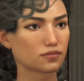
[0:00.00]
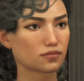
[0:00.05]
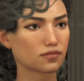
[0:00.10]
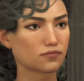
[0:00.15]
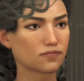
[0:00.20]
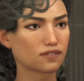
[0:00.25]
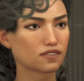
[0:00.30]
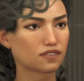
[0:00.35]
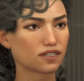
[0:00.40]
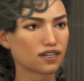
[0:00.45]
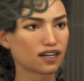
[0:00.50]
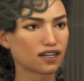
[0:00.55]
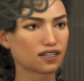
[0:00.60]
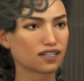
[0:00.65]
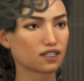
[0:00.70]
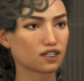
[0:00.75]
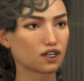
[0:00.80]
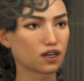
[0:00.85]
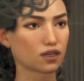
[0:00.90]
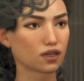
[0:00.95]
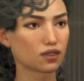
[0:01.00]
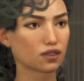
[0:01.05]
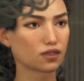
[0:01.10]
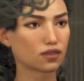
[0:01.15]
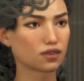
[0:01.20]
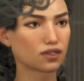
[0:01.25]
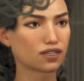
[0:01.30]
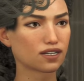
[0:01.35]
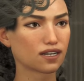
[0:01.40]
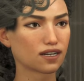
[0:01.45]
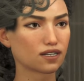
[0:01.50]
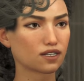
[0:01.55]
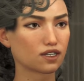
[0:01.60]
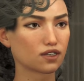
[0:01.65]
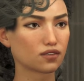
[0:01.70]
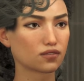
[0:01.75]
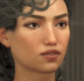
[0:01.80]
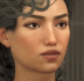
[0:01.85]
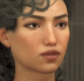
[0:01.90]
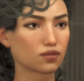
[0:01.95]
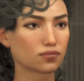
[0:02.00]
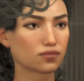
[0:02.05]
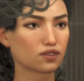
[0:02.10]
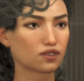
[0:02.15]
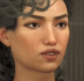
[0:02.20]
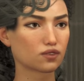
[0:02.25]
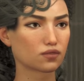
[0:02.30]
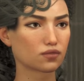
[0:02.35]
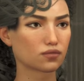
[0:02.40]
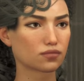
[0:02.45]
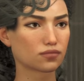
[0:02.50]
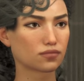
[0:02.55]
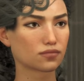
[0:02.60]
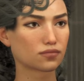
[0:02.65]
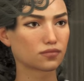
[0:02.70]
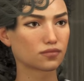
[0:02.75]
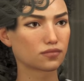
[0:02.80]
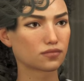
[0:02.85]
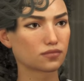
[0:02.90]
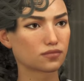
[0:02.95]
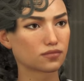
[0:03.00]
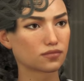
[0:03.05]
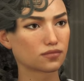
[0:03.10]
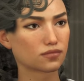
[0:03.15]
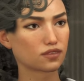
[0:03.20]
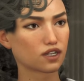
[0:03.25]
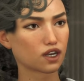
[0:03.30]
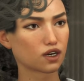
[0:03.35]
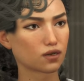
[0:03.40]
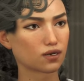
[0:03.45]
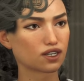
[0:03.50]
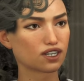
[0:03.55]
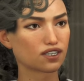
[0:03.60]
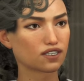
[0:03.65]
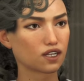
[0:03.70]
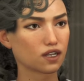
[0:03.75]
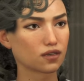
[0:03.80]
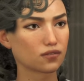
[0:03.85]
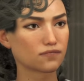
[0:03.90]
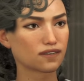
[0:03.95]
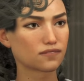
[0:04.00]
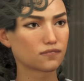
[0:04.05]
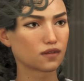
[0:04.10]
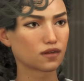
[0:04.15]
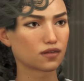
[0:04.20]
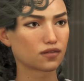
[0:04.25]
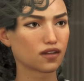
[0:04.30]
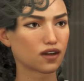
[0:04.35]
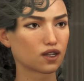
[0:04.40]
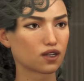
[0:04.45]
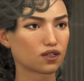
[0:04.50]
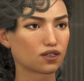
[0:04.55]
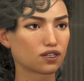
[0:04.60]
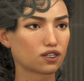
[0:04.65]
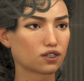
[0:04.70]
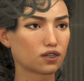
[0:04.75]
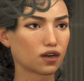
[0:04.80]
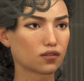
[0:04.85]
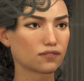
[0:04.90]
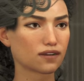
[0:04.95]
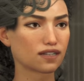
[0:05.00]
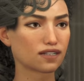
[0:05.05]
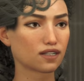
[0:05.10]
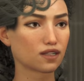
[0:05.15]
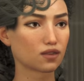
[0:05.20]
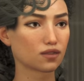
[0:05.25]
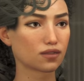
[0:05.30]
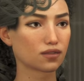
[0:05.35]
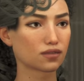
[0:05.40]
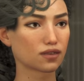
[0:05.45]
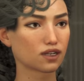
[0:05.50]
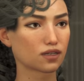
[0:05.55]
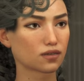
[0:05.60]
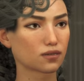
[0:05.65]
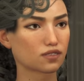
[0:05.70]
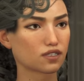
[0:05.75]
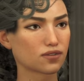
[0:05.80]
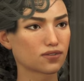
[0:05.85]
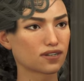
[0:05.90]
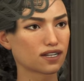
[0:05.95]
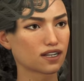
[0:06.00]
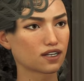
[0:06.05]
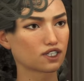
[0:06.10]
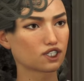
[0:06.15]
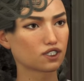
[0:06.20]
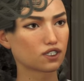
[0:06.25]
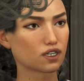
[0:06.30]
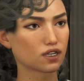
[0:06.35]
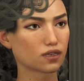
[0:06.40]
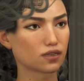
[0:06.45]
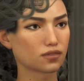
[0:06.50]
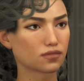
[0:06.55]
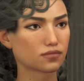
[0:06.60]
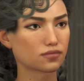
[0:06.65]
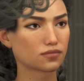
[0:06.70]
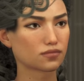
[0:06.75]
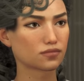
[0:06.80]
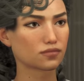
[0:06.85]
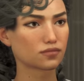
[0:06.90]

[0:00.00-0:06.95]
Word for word: I've been sent here to conduct an interview with you. For some reason, people value your opinion when it comes to the election.